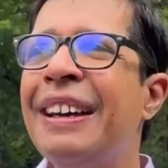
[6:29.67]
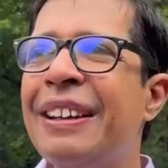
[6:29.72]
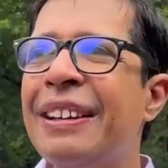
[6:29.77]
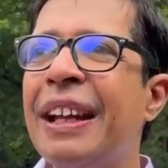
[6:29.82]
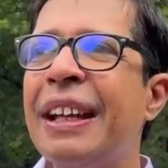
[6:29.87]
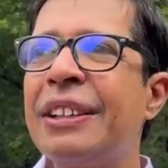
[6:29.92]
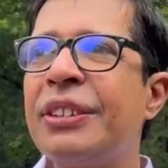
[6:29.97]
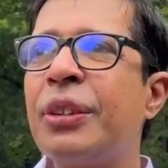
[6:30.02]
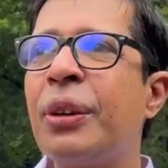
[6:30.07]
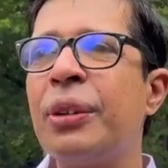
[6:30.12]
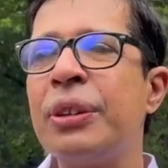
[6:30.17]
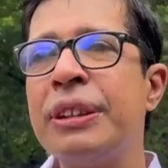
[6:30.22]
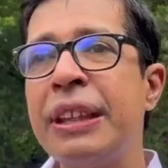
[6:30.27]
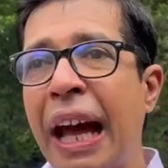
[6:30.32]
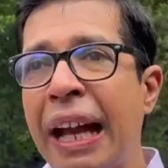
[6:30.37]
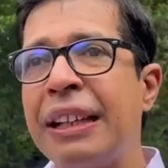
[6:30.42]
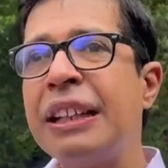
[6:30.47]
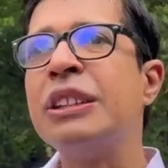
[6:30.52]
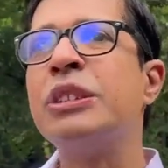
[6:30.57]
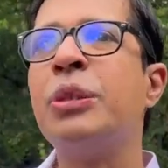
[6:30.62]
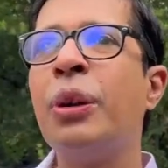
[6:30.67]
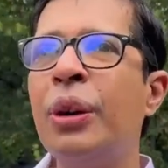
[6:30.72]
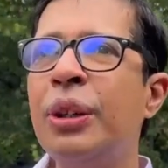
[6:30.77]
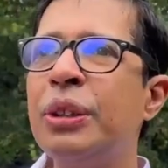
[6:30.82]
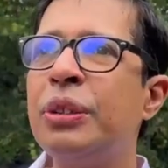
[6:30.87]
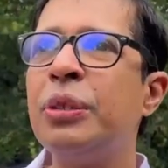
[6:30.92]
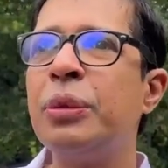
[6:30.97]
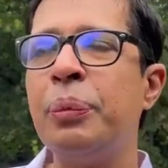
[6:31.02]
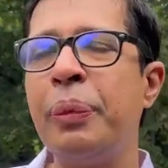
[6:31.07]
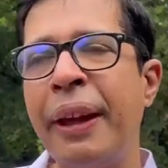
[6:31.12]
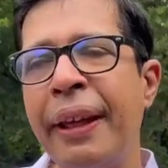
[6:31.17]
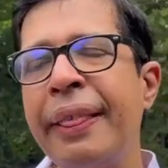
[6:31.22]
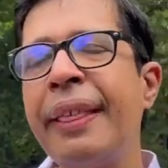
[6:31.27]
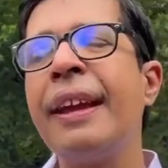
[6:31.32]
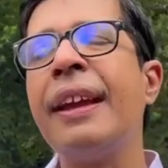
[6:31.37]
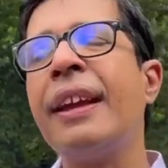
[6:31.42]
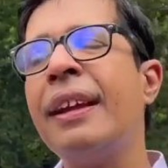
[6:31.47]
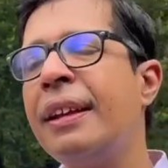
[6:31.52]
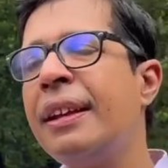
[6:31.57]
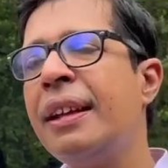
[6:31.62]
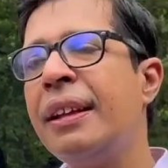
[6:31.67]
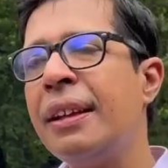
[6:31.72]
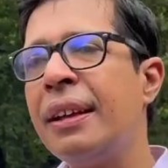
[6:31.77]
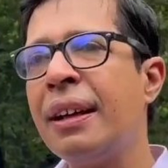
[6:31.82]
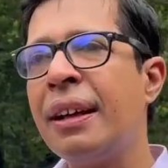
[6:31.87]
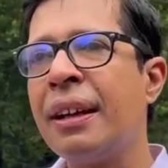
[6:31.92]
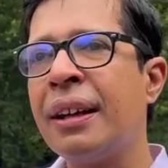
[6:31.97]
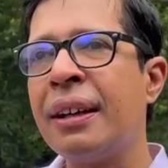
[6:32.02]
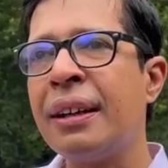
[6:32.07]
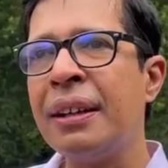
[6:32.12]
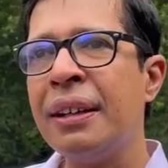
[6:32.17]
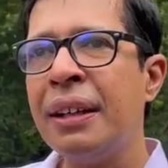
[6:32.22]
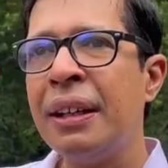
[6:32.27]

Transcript: right so that is going to basically uh,